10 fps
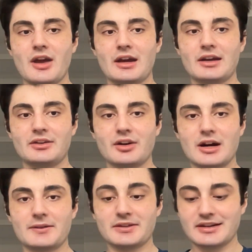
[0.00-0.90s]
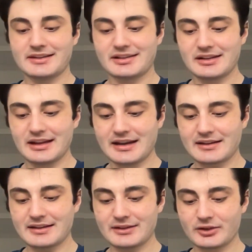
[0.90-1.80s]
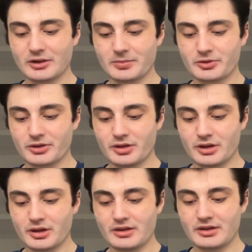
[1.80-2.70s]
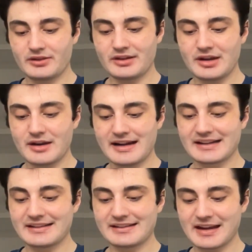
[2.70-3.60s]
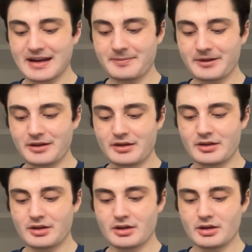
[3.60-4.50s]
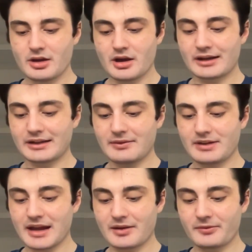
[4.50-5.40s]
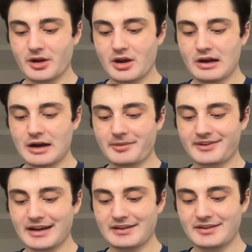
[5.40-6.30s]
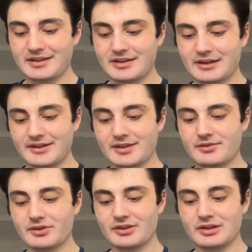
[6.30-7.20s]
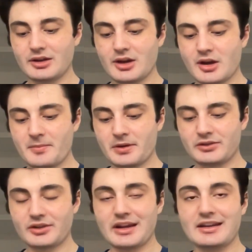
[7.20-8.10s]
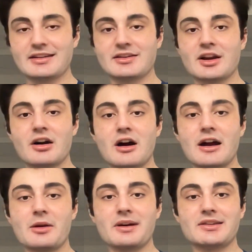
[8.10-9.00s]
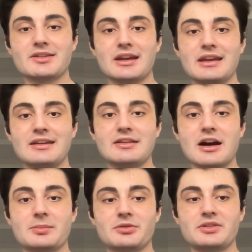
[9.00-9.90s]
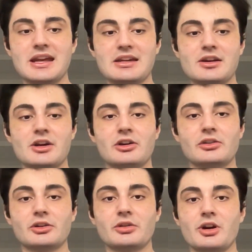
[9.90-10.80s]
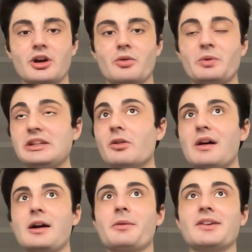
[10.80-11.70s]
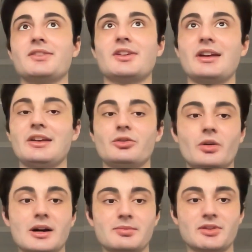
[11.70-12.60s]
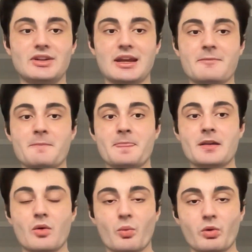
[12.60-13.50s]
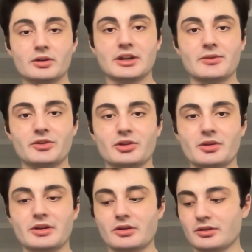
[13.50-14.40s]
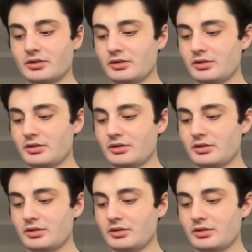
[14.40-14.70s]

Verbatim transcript: And after selecting this option, you can see I can tap it I can even have iOS 18, 17, but it says iOS is up to date. So we know iOS is not up to date. What on earth is going on?